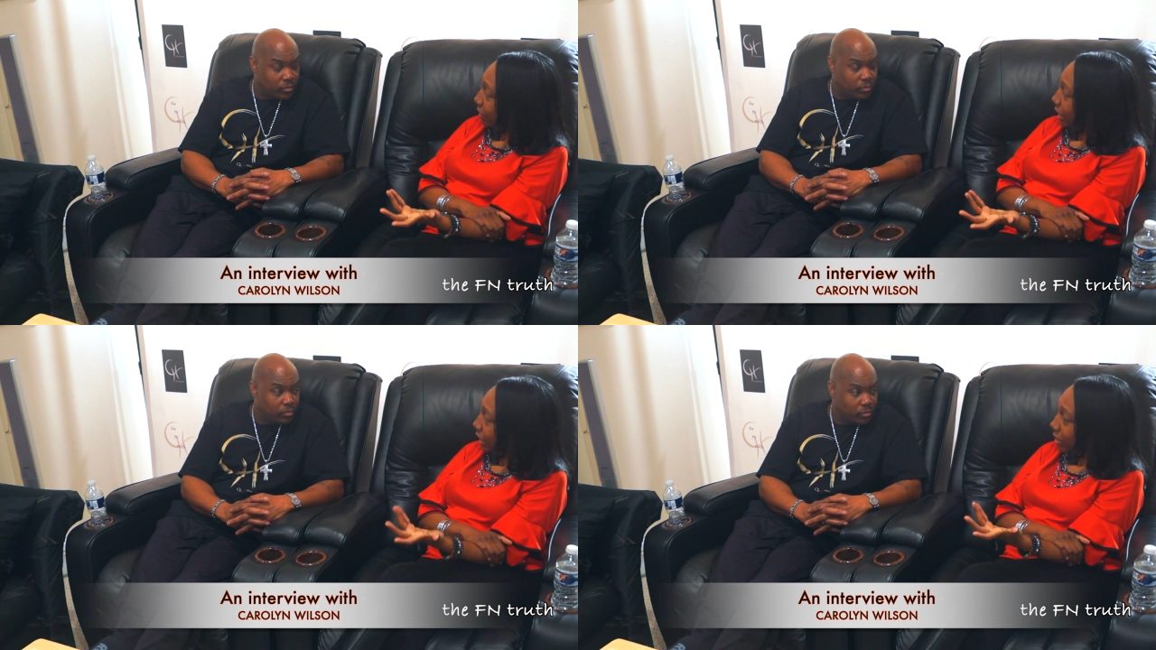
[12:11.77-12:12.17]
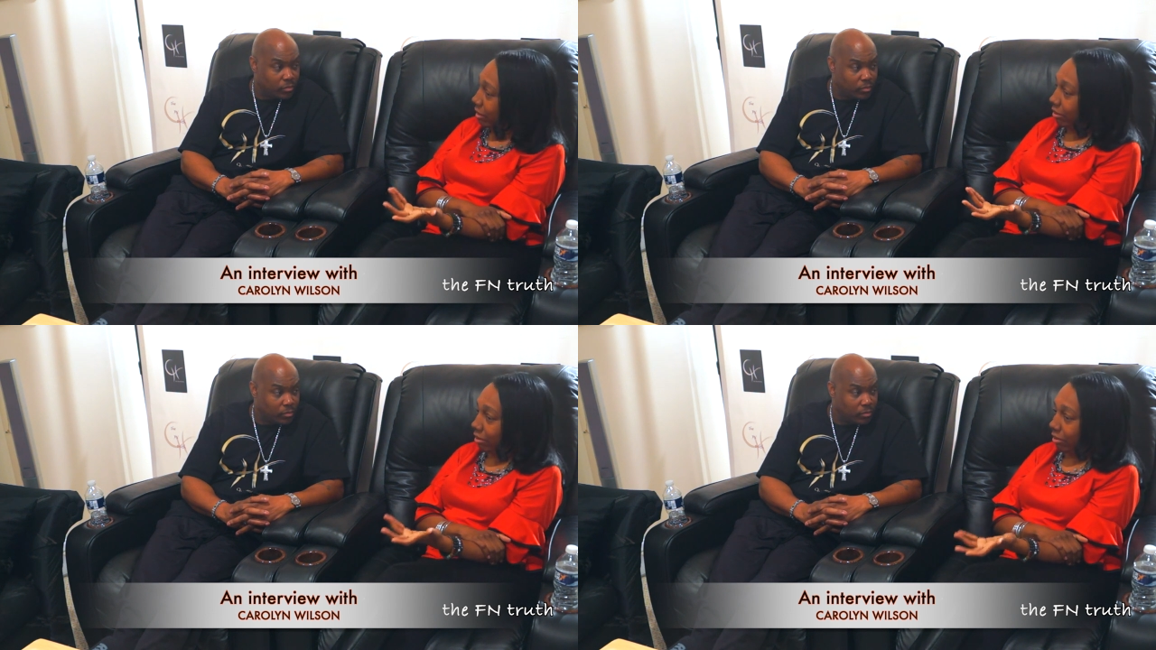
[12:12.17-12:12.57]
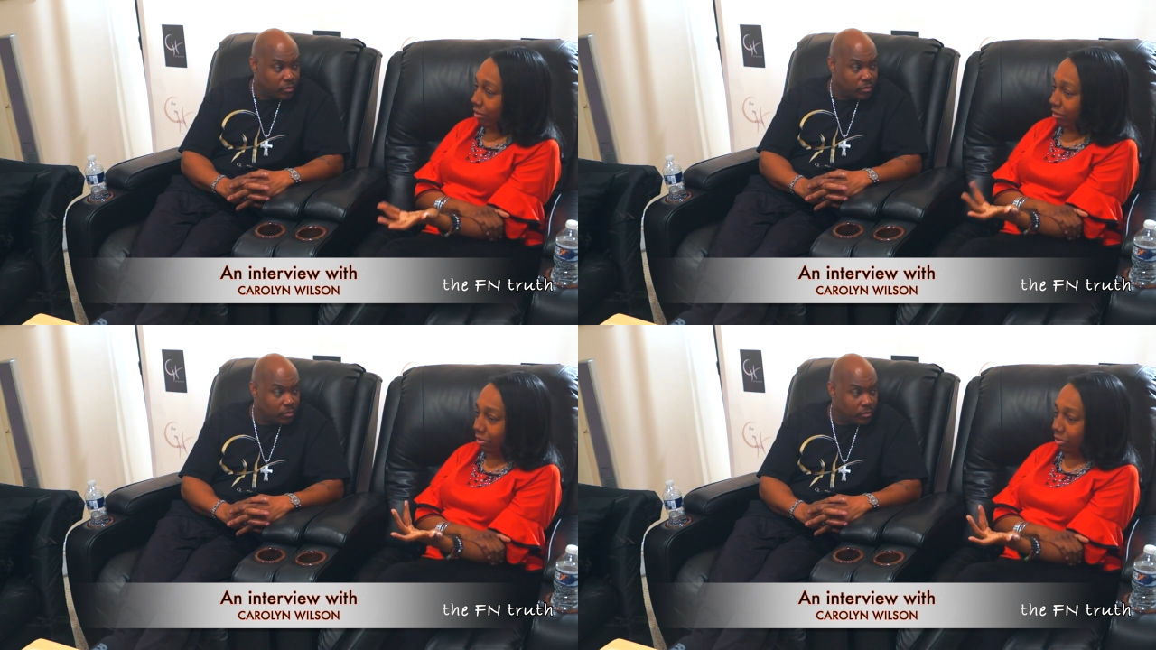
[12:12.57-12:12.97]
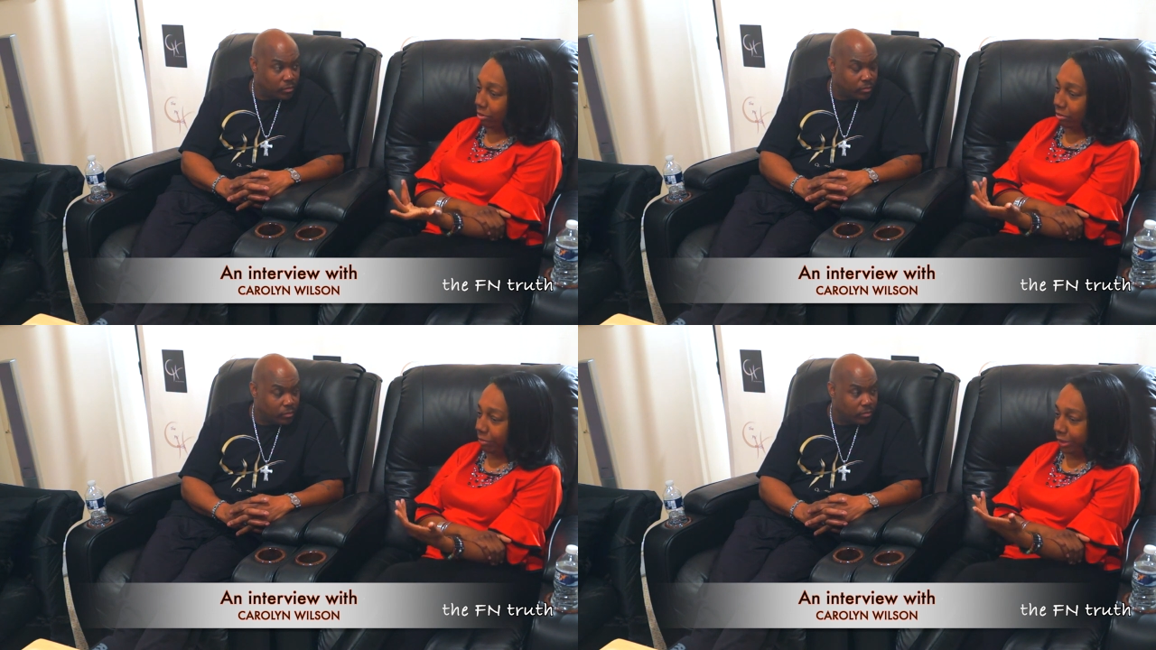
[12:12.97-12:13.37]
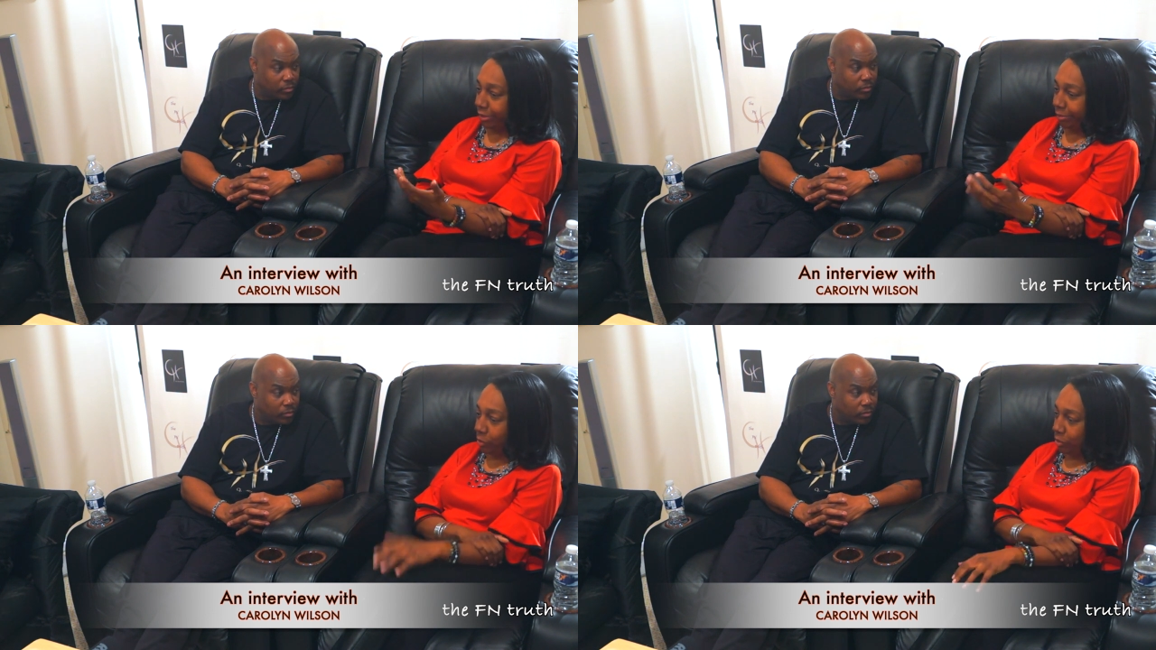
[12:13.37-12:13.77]
Speaker 1: like you know
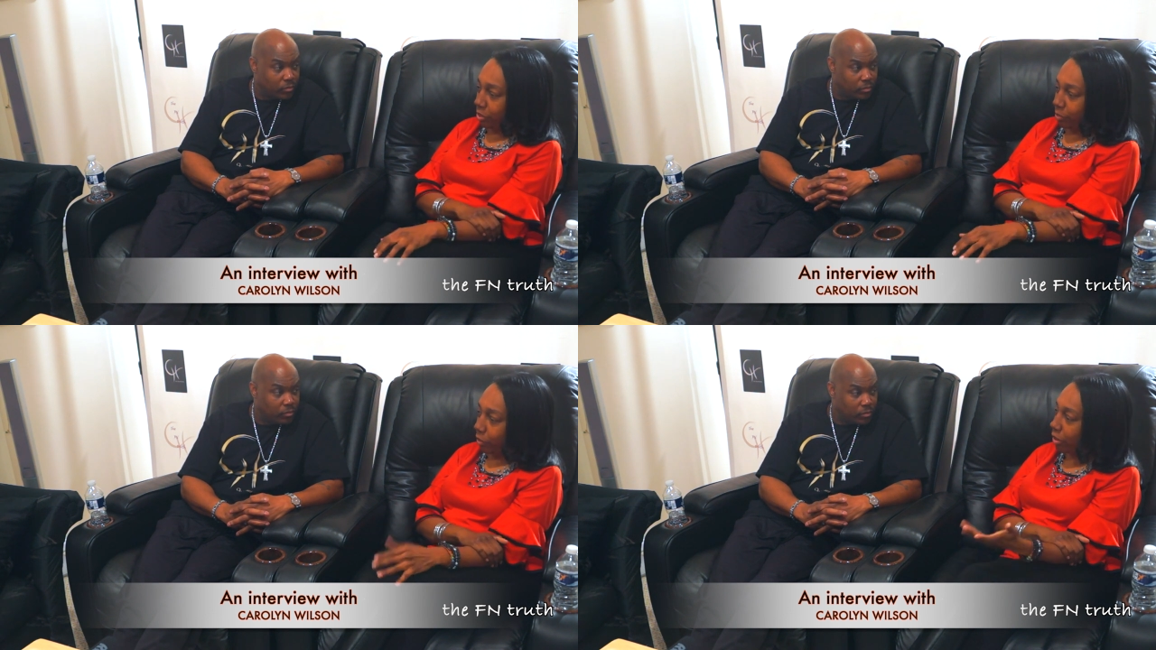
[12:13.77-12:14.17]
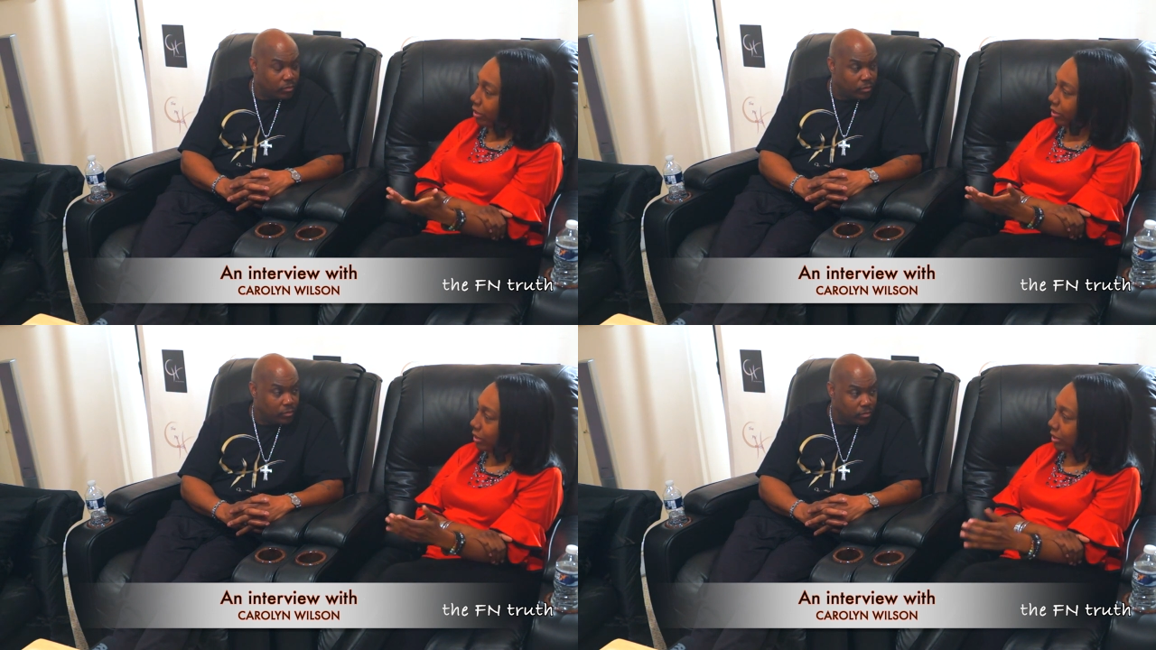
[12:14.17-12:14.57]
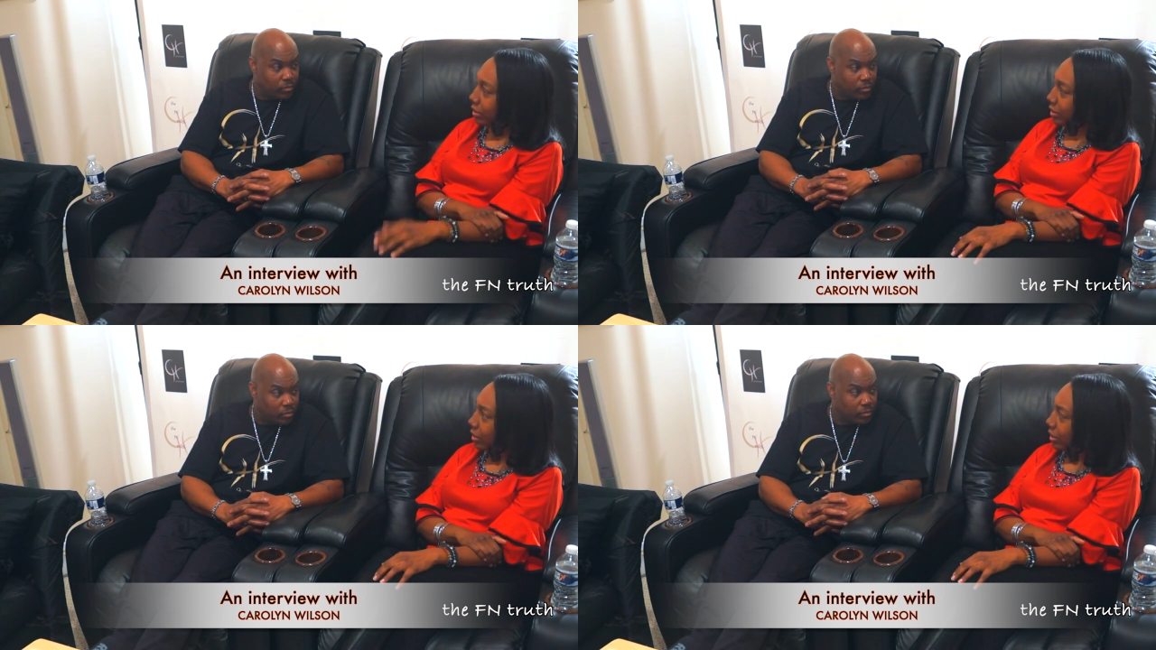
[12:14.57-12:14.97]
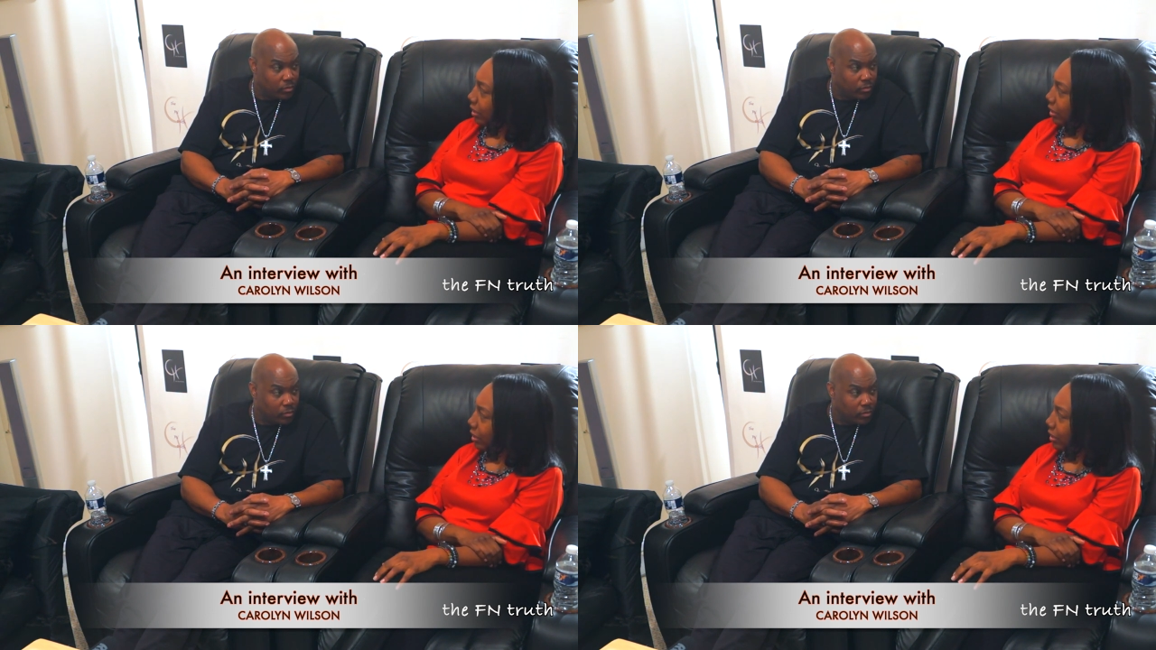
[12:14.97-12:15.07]
um, going to the park and